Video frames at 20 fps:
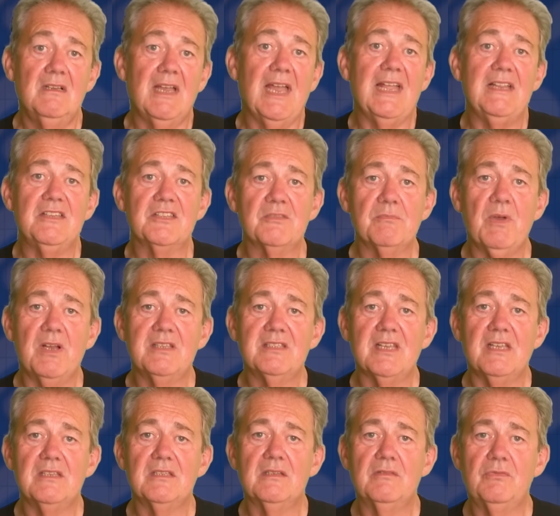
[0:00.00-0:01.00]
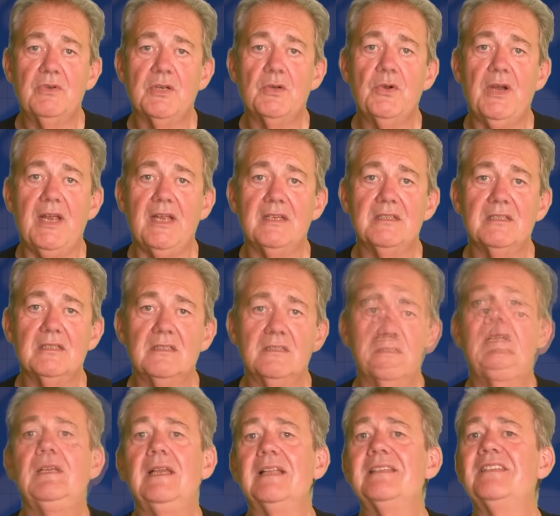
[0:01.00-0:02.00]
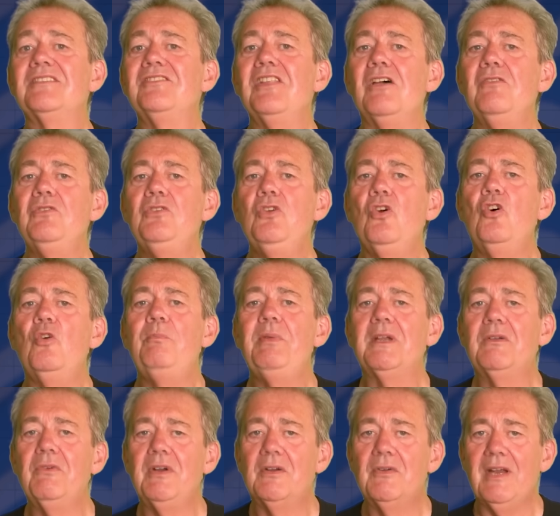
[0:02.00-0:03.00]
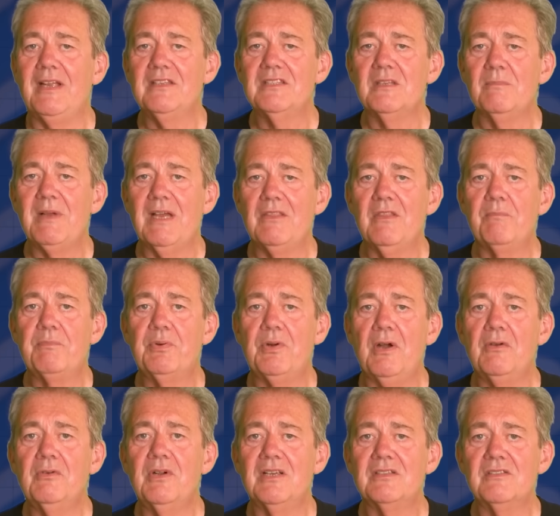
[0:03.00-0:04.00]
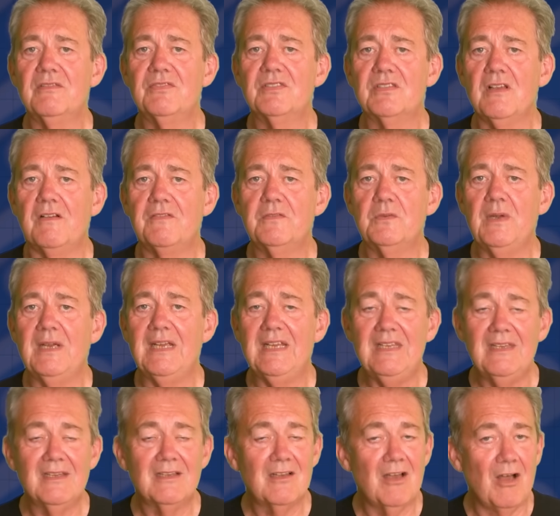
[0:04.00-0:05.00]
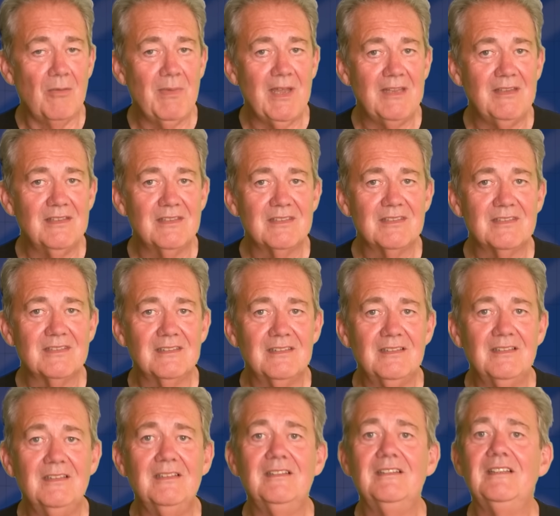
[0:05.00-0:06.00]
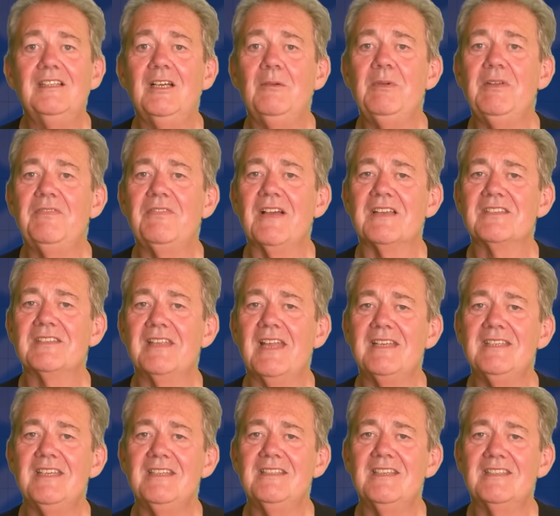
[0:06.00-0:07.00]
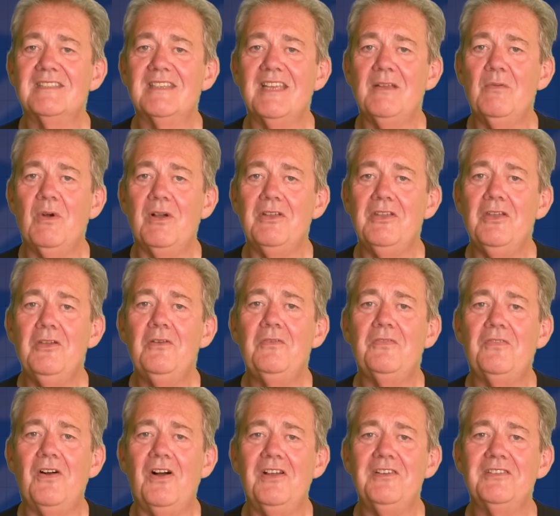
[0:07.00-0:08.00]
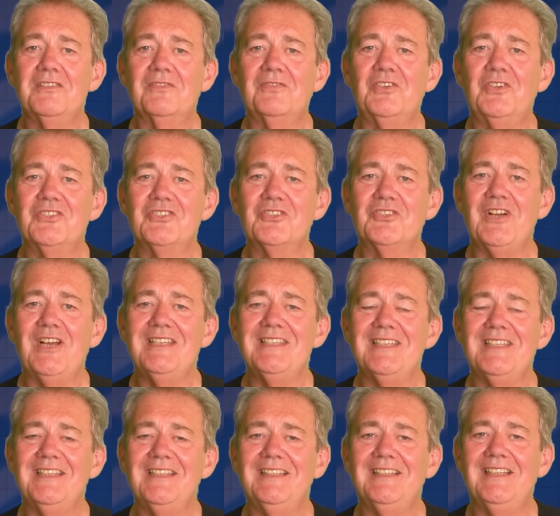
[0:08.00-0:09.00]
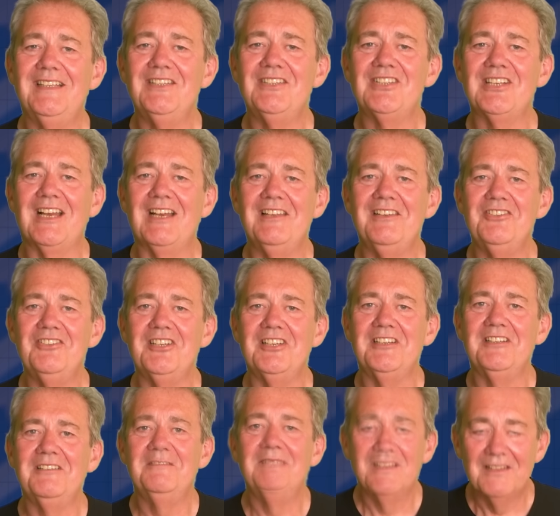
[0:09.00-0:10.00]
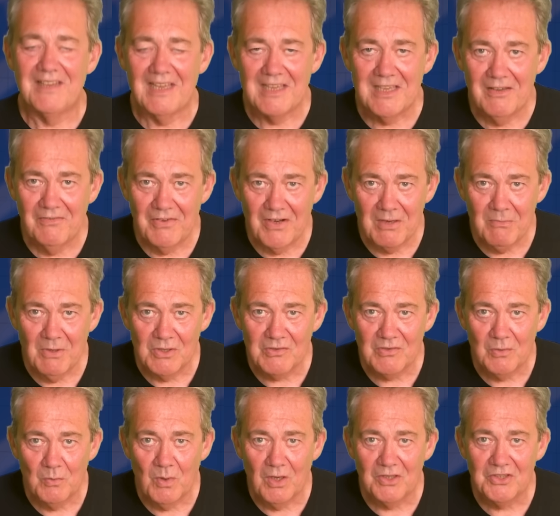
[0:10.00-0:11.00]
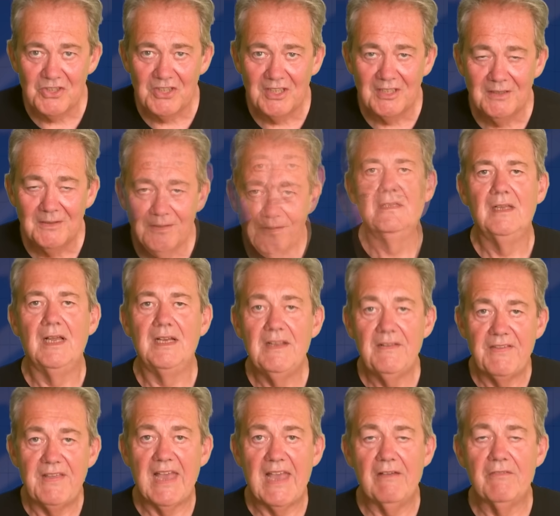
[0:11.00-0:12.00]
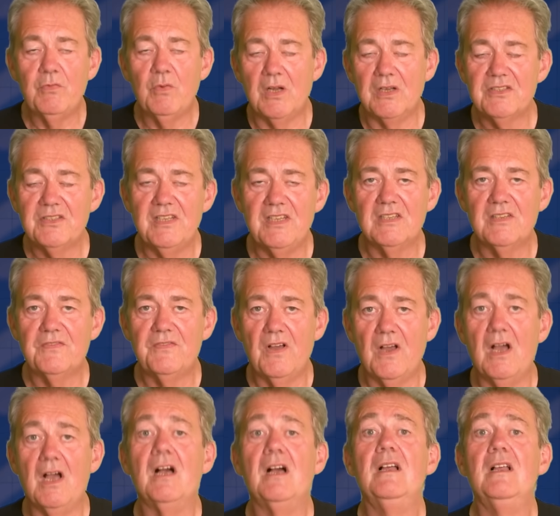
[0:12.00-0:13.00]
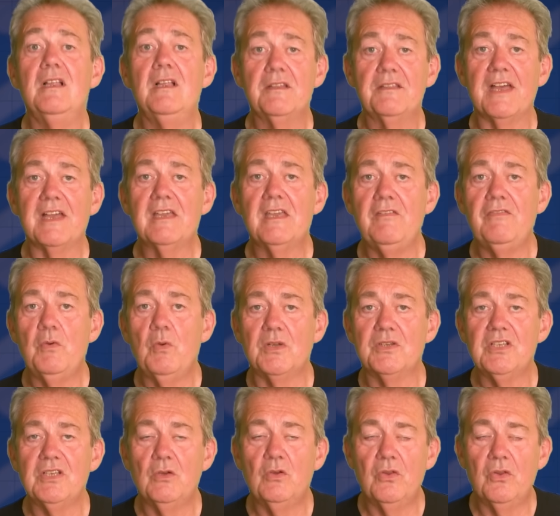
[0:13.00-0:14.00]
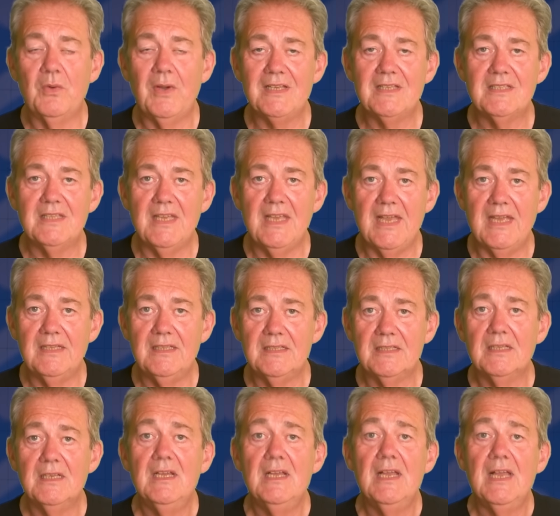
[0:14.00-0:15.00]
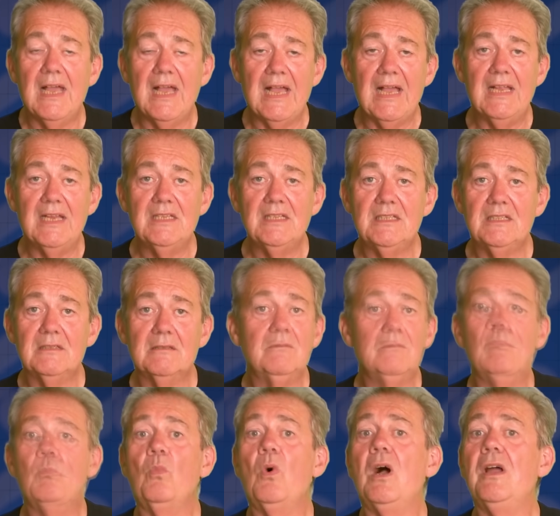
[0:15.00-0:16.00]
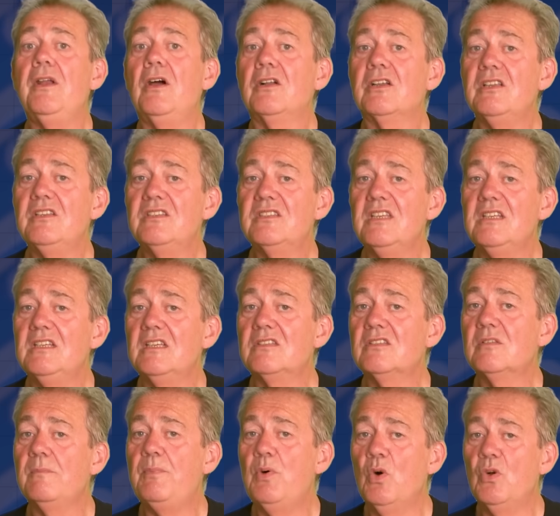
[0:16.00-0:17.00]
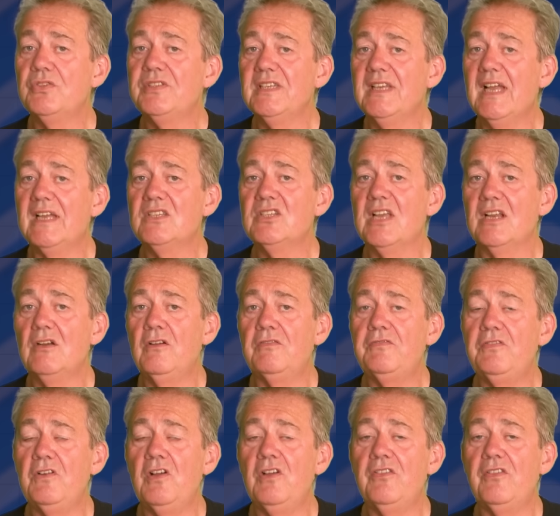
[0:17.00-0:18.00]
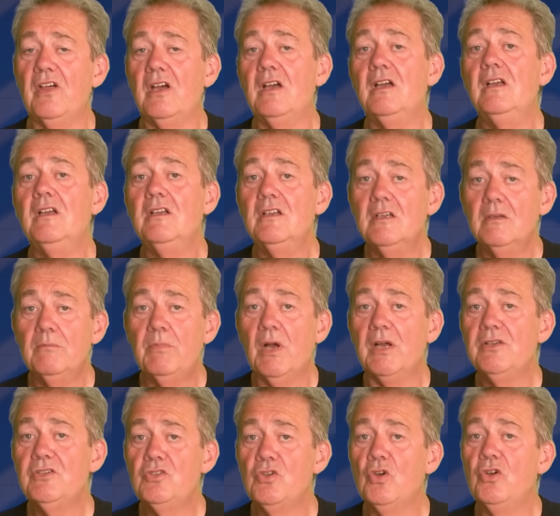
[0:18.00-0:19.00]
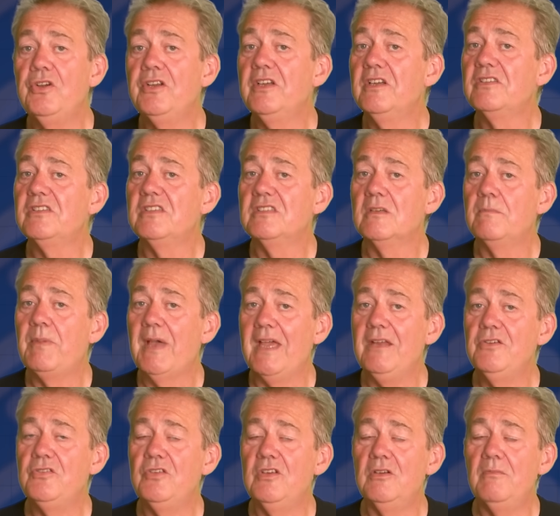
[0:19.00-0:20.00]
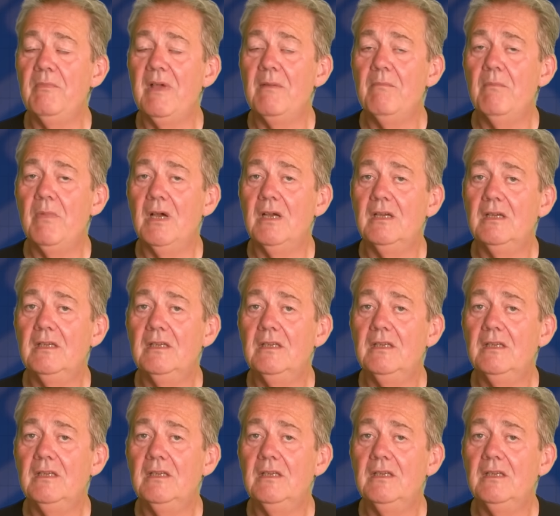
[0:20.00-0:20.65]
Hence my sense of regret. Let us know your big regrets about the progress of software in the comments. It'll be fascinating to see what you find frustrating and challenging. Thank you very much for watching. And if you have watched this far, thank you for watching all the way to the end. And why not consider supporting our channel further by joining us as a Patreon member?